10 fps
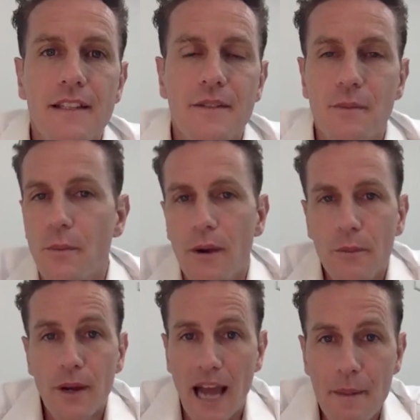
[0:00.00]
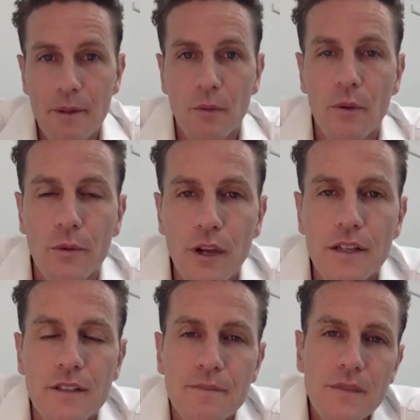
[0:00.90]
this. What, what happened? What
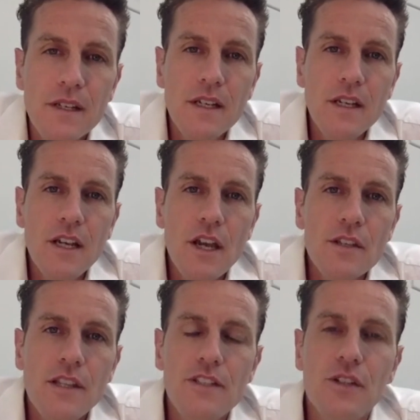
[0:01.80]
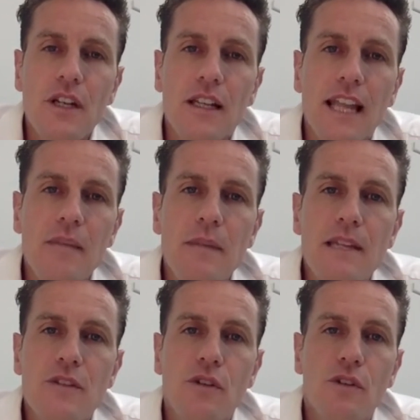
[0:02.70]
worked? this sort of led me
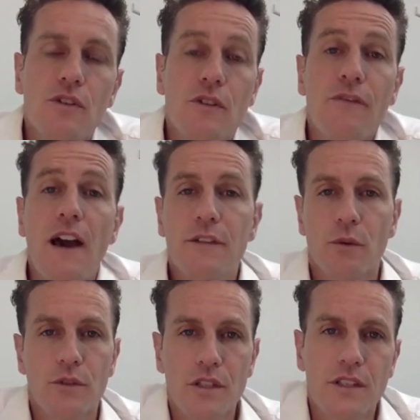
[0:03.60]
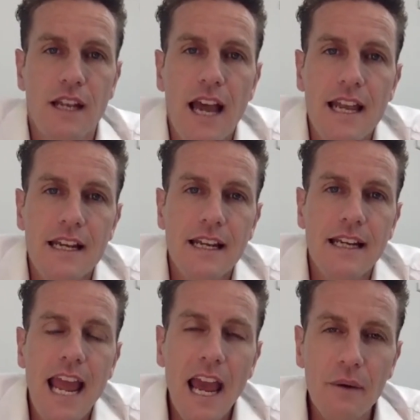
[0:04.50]
to, to fast forward to today
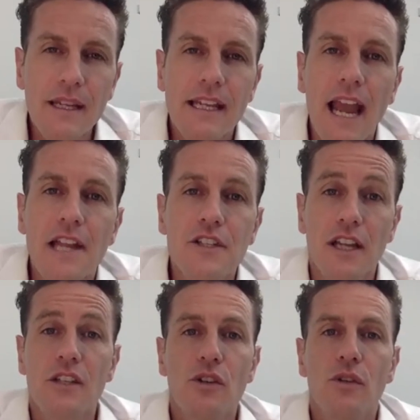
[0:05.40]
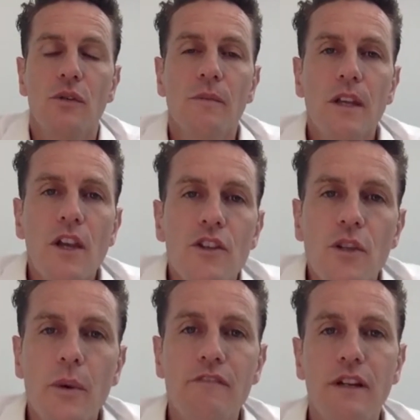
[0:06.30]
and how engaged are you?
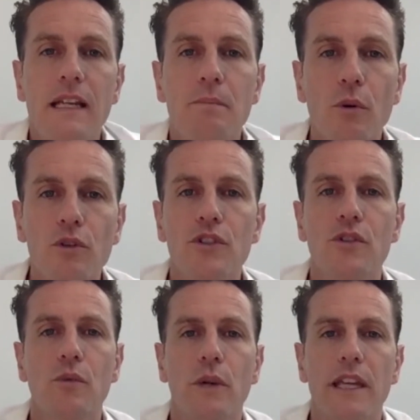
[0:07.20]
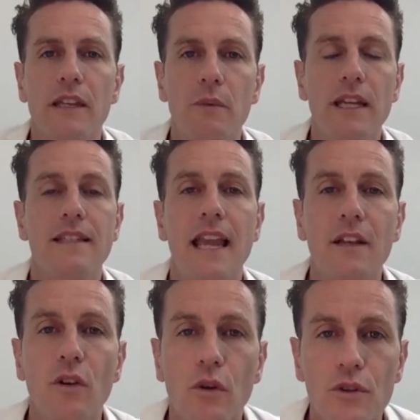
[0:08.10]
So we read books, we, we
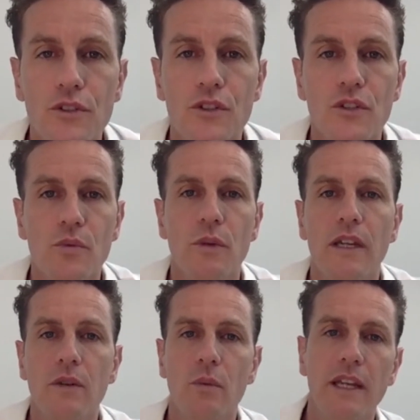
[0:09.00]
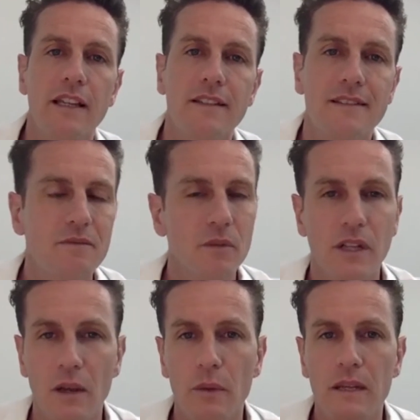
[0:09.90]
attend courses, we, we can, you
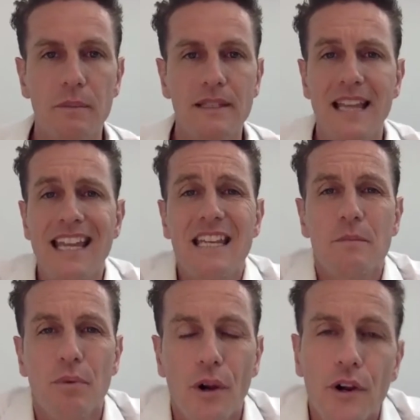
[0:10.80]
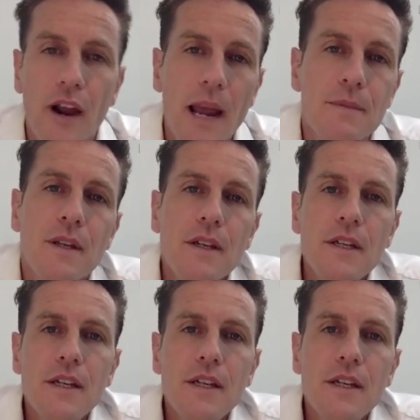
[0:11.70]
know, we partake in programs.